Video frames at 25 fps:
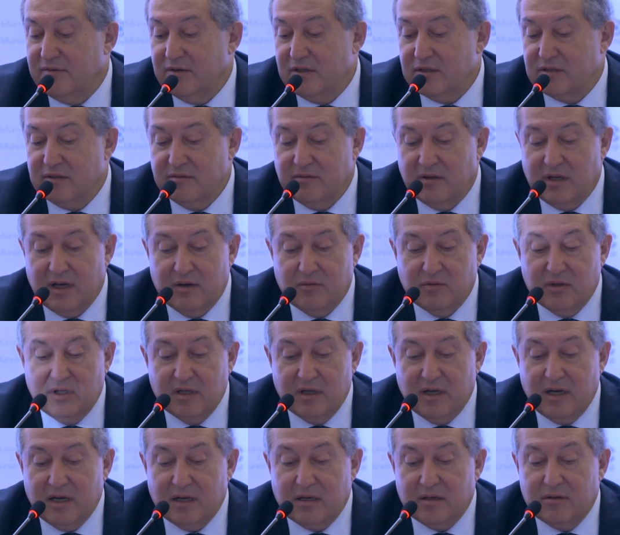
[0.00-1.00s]
First of all, I would
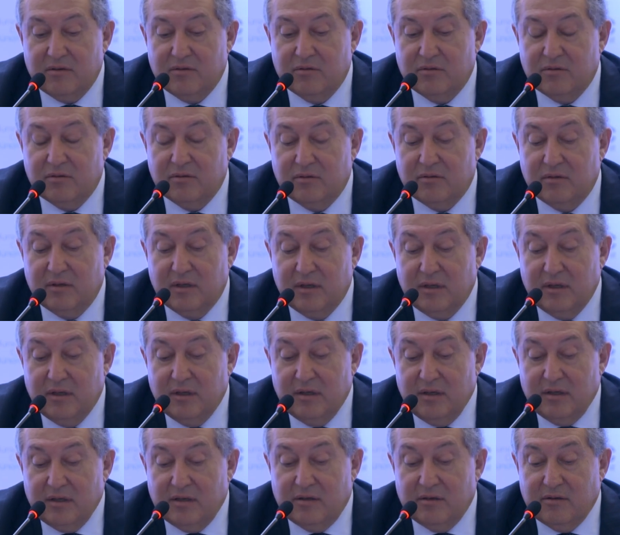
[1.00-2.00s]
like to
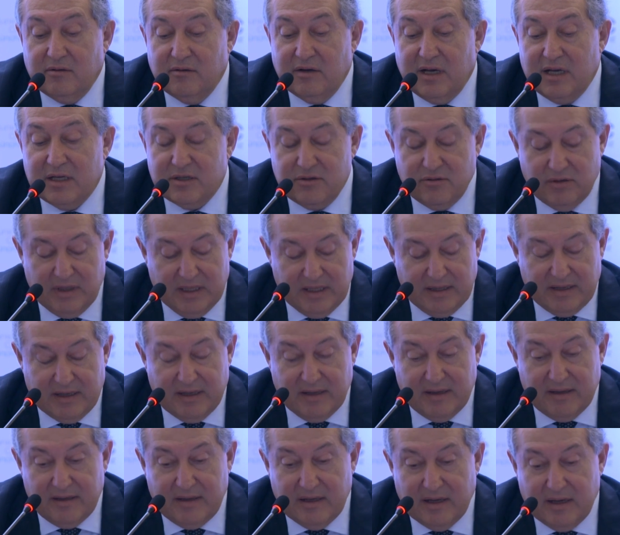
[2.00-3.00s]
congratulate
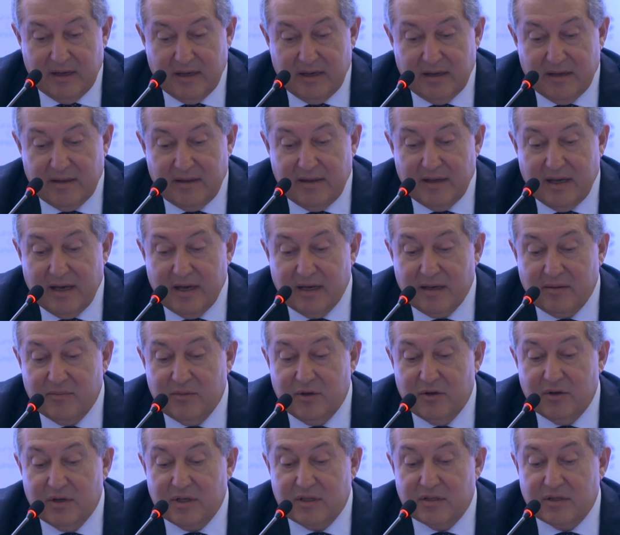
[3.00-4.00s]
and thank
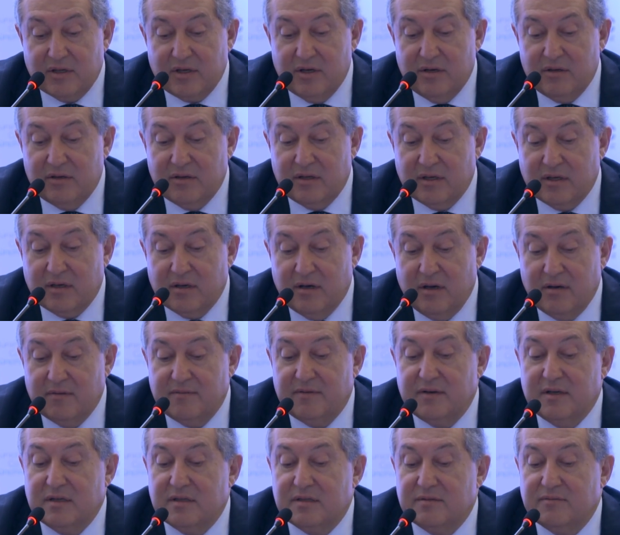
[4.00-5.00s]
Munich Security
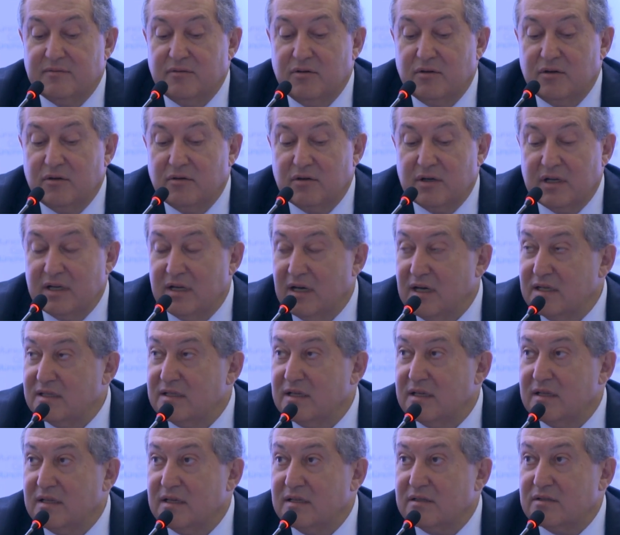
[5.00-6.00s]
Conference for
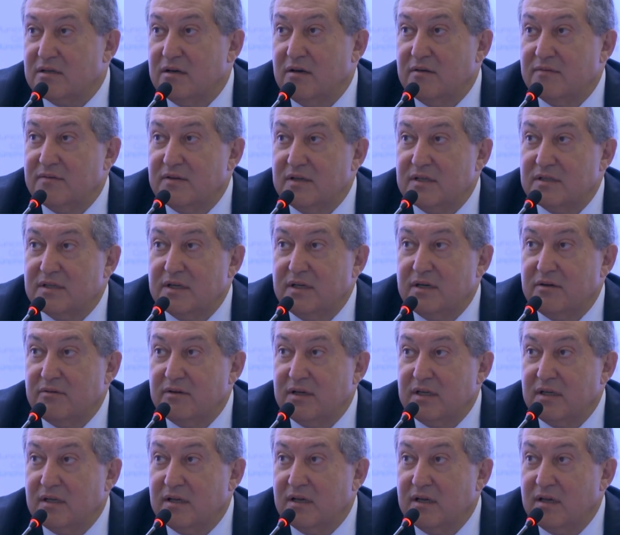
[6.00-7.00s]
organizing this conference here
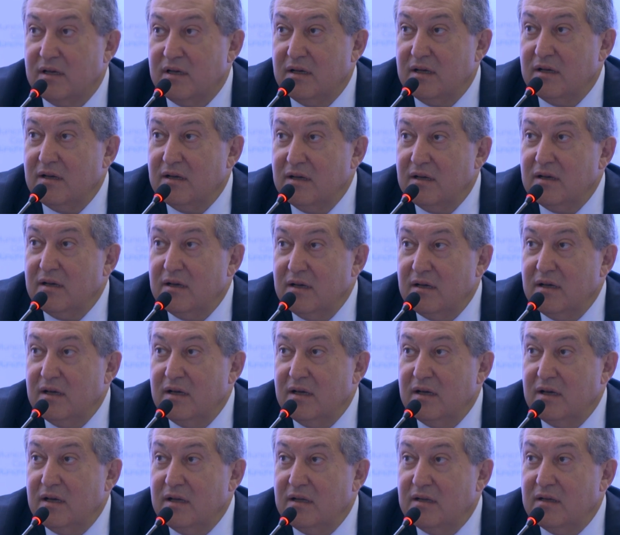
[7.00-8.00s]

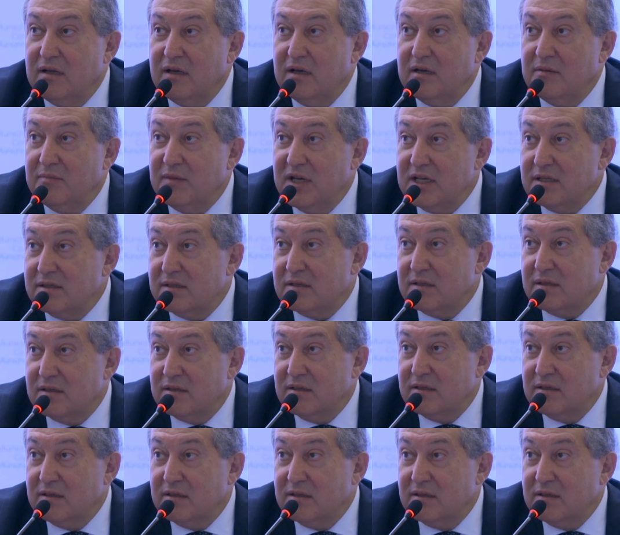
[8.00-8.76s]
in Minsk.